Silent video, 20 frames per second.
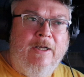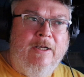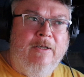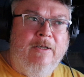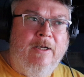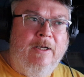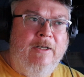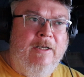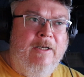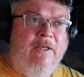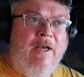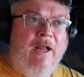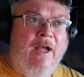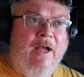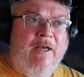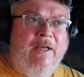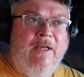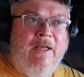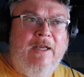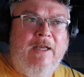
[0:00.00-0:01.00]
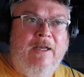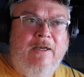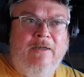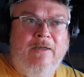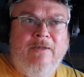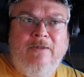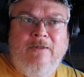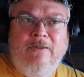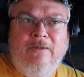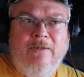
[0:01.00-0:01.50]
I did not eat
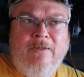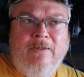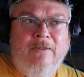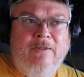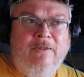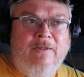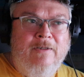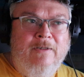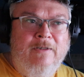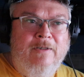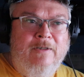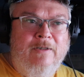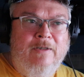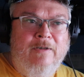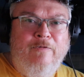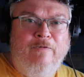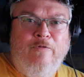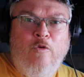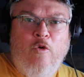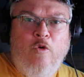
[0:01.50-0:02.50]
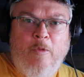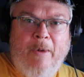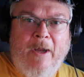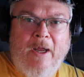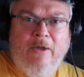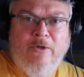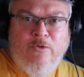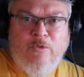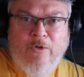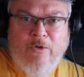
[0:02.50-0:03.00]
4
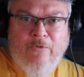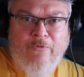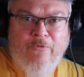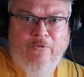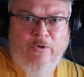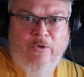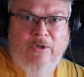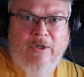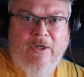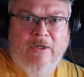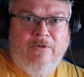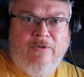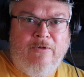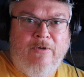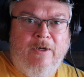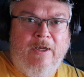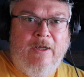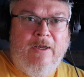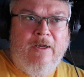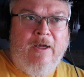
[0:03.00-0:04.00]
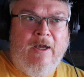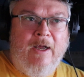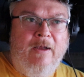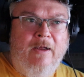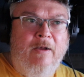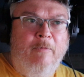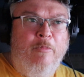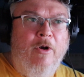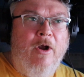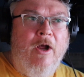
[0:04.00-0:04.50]
pounds worth of food yesterday. I
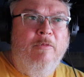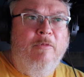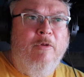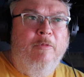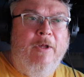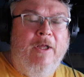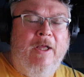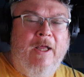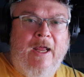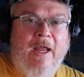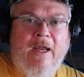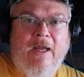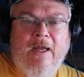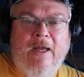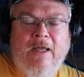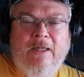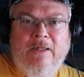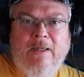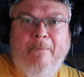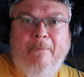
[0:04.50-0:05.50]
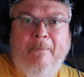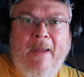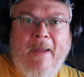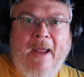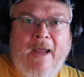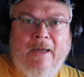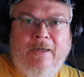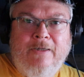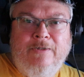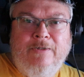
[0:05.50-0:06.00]
probably ate at the
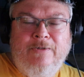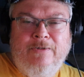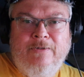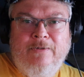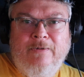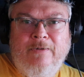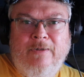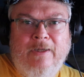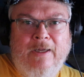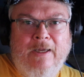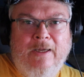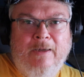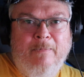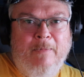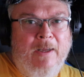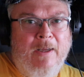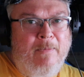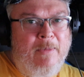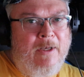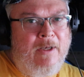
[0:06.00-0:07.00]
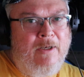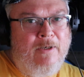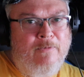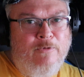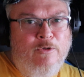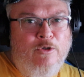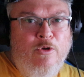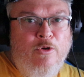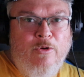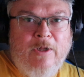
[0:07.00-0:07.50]
max, like maybe
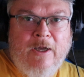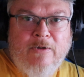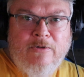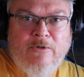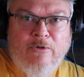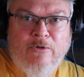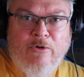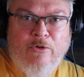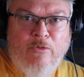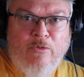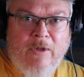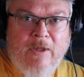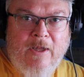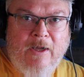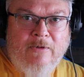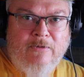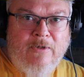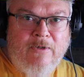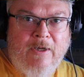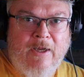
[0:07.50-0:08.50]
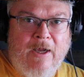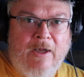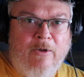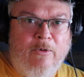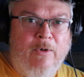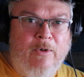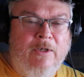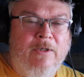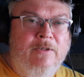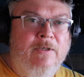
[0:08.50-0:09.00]
2,000 or 3,000
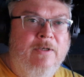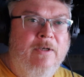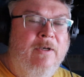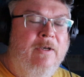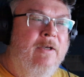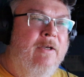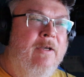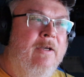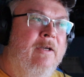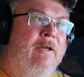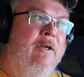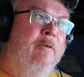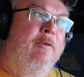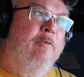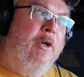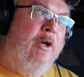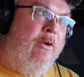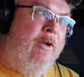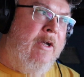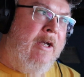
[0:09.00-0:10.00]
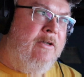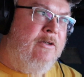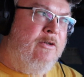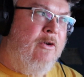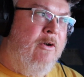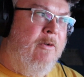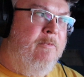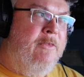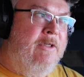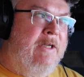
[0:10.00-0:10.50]
calories. But okay, so
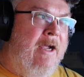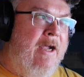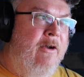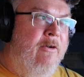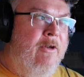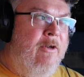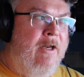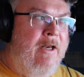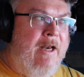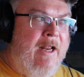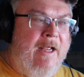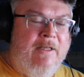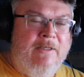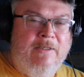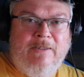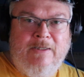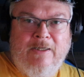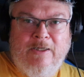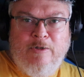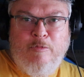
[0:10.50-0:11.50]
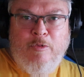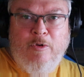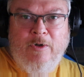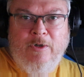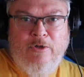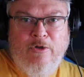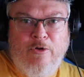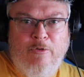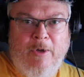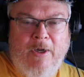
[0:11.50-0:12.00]
I'm down a net
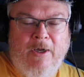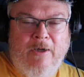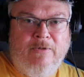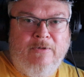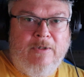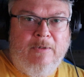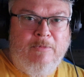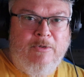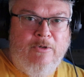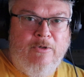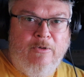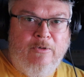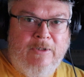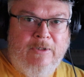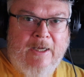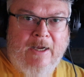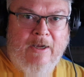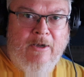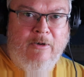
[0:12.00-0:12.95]
6.2 pounds. I'm still down